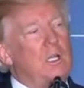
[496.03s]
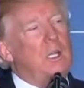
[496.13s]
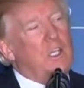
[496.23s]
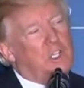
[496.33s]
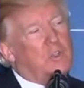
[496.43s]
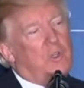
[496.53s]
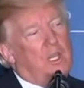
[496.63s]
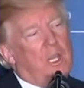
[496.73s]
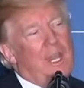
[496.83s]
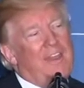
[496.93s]

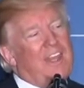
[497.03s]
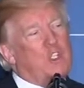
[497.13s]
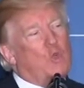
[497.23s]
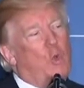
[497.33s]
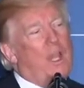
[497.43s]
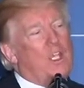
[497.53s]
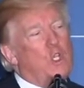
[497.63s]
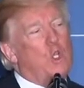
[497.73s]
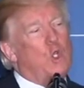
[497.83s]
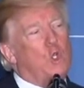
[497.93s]
history, and that's great
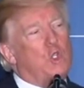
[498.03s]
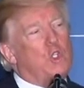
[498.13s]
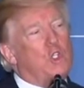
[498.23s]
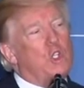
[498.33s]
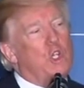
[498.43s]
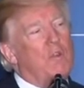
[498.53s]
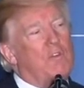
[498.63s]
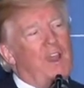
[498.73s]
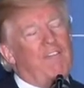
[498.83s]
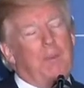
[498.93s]
news
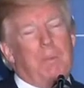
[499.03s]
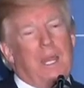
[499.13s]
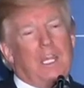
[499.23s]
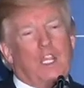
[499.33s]
for everybody.